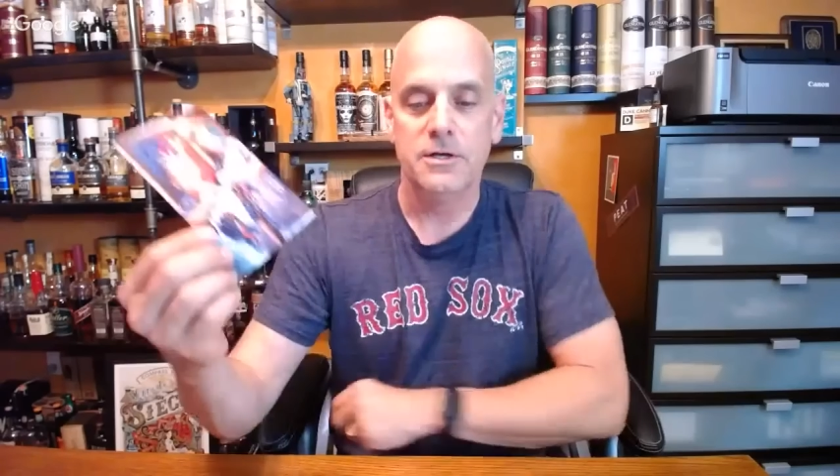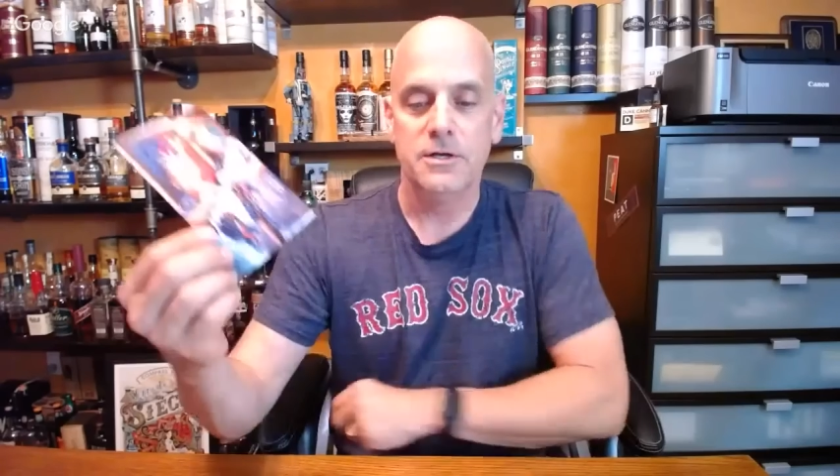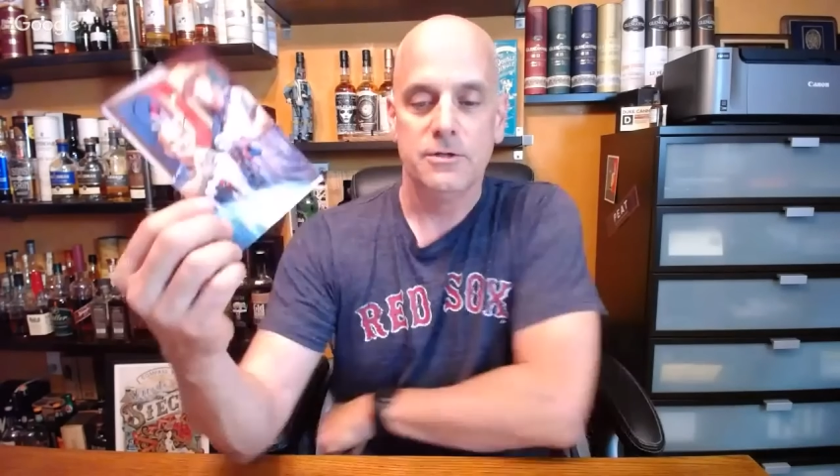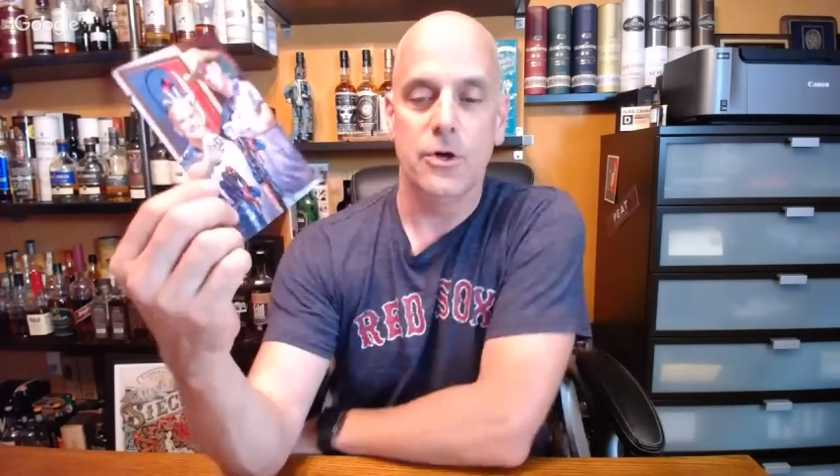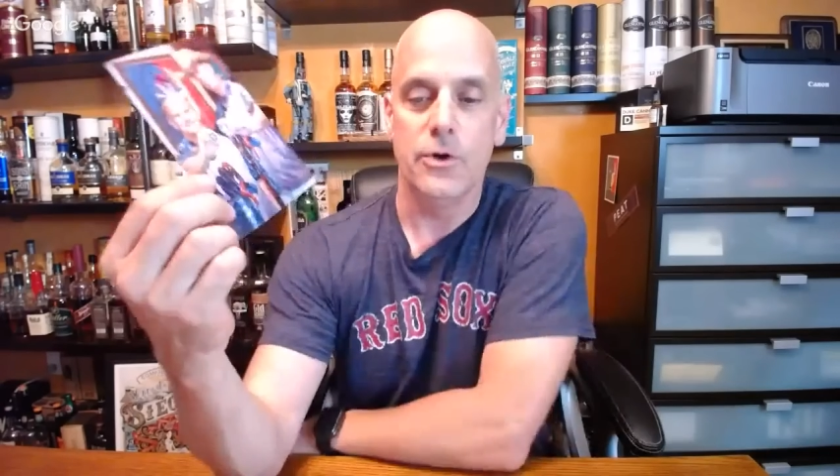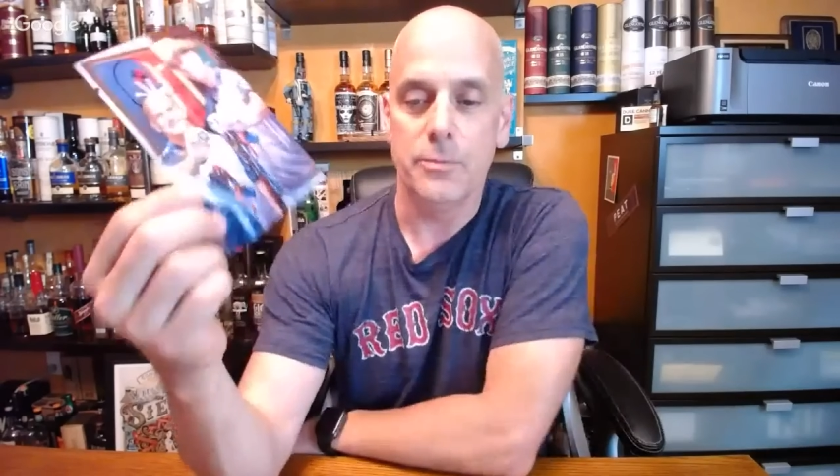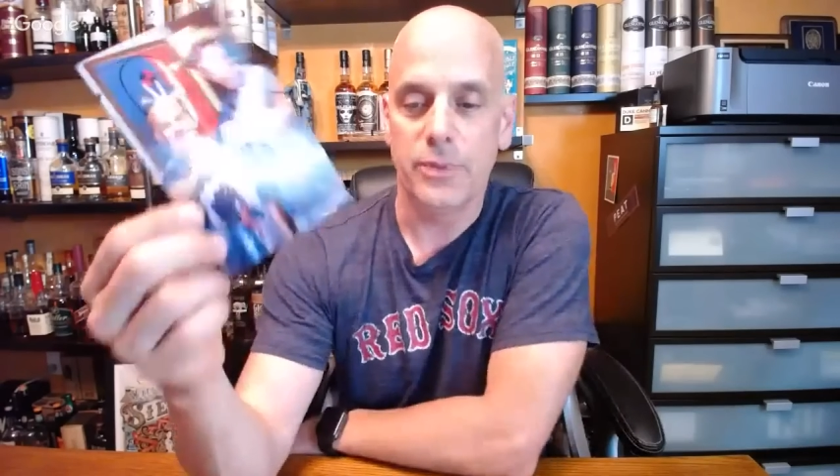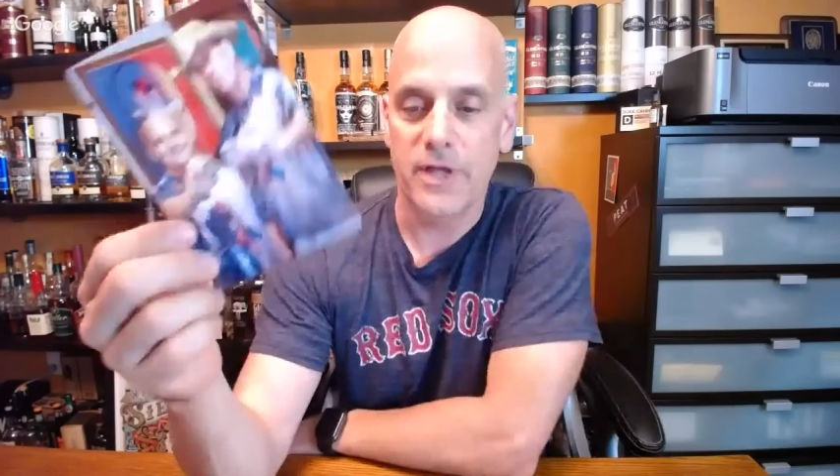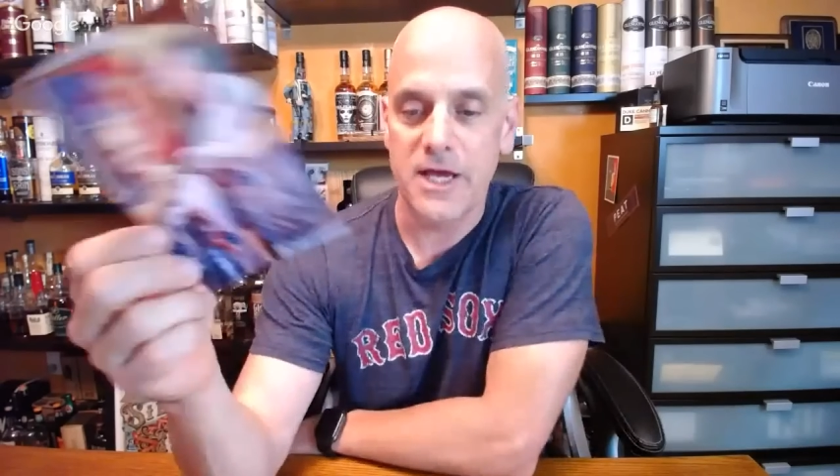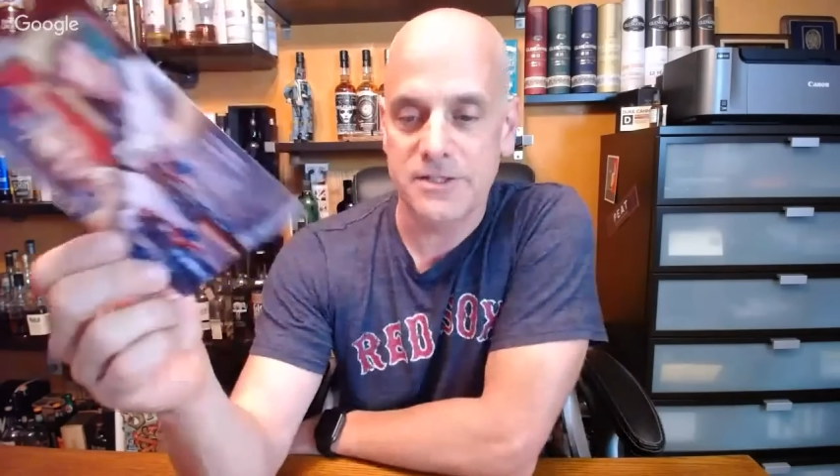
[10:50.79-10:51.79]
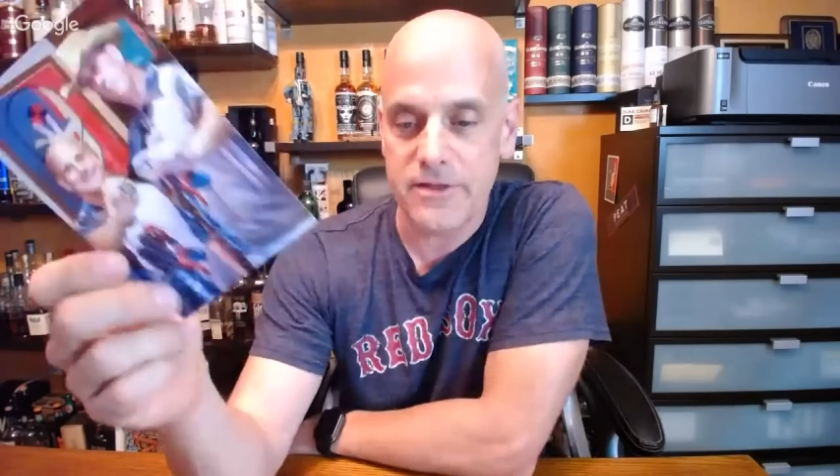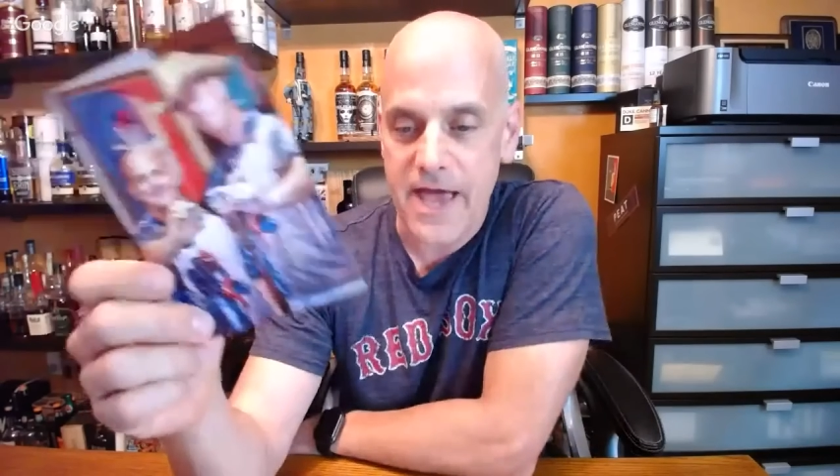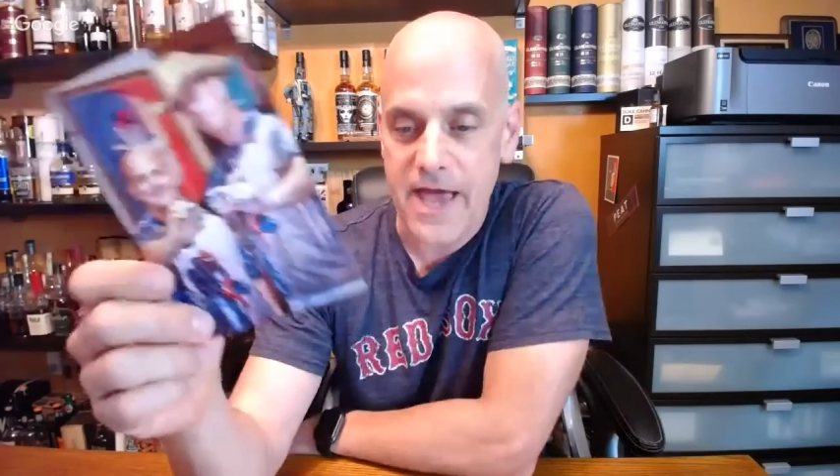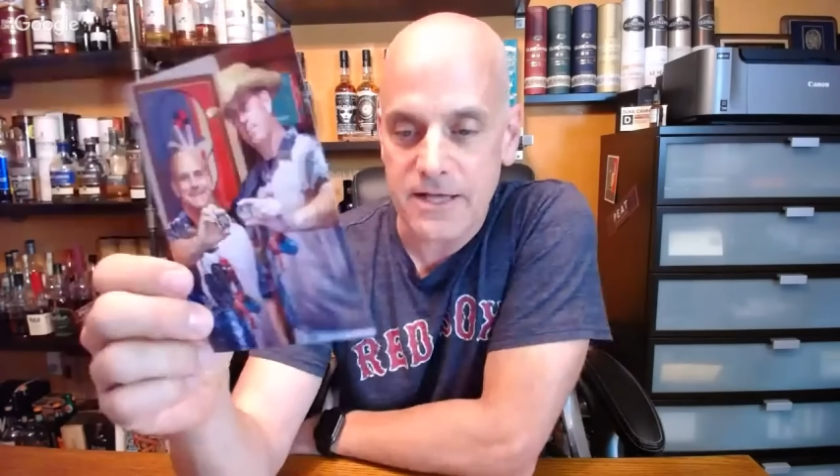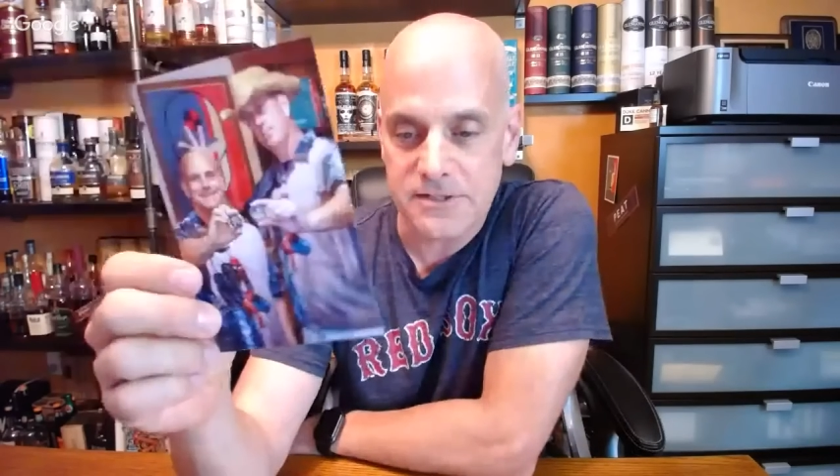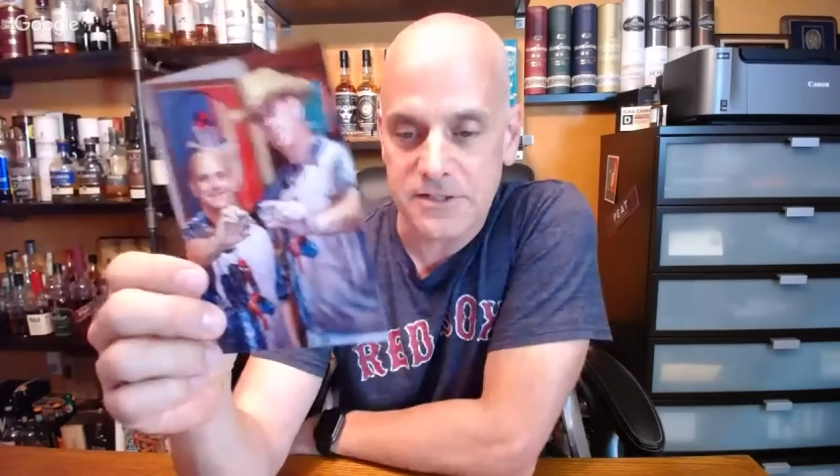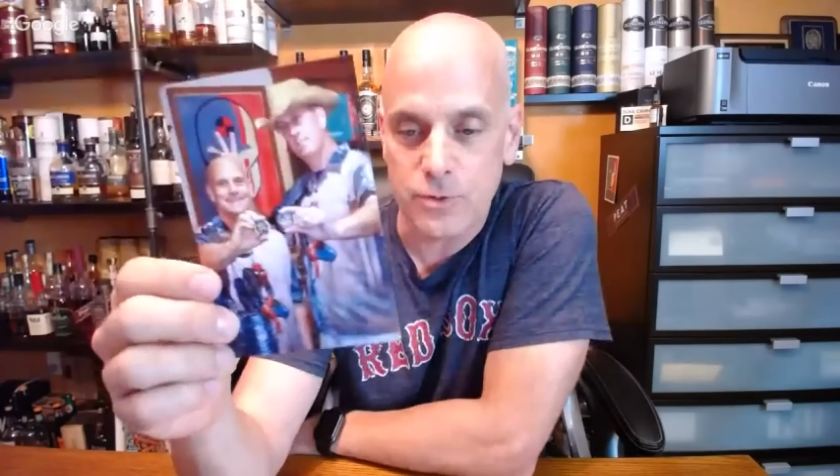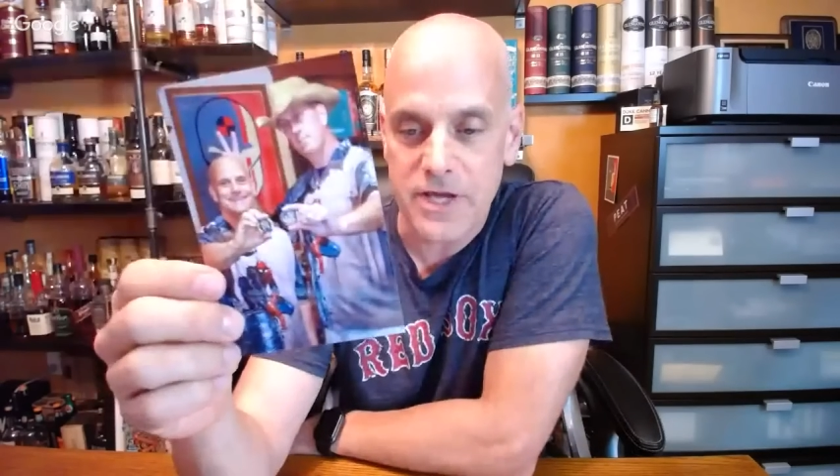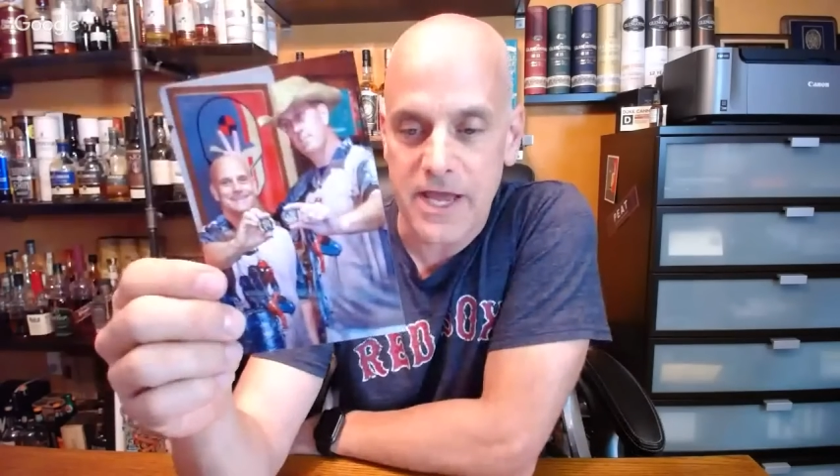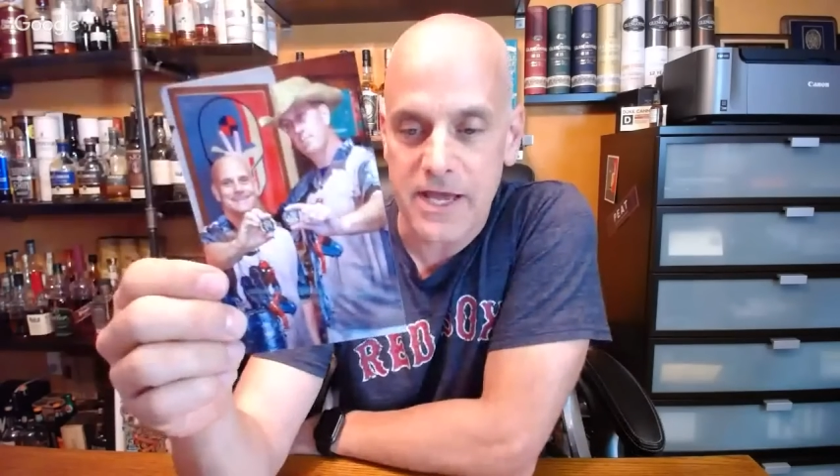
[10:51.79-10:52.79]
so in place of that since
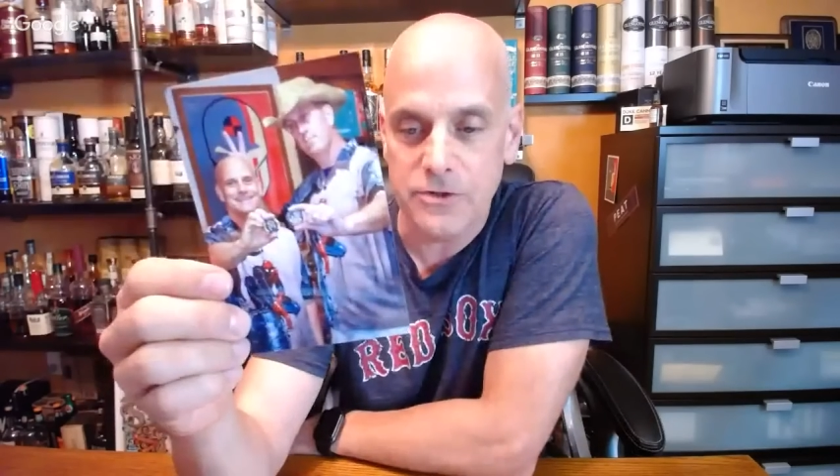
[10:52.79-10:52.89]
we can't